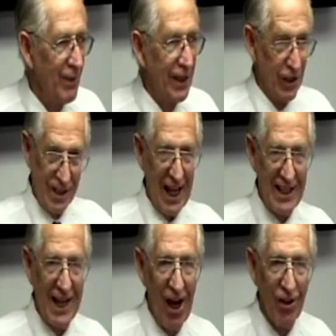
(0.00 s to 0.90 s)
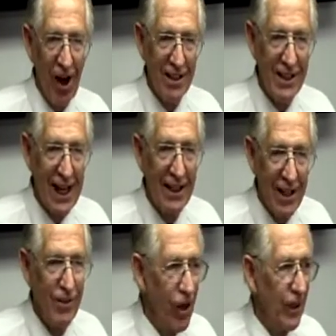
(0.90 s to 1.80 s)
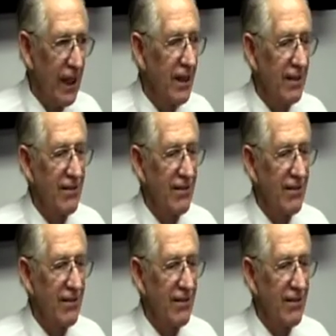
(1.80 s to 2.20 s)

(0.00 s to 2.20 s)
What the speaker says: Because that's how God said to do it.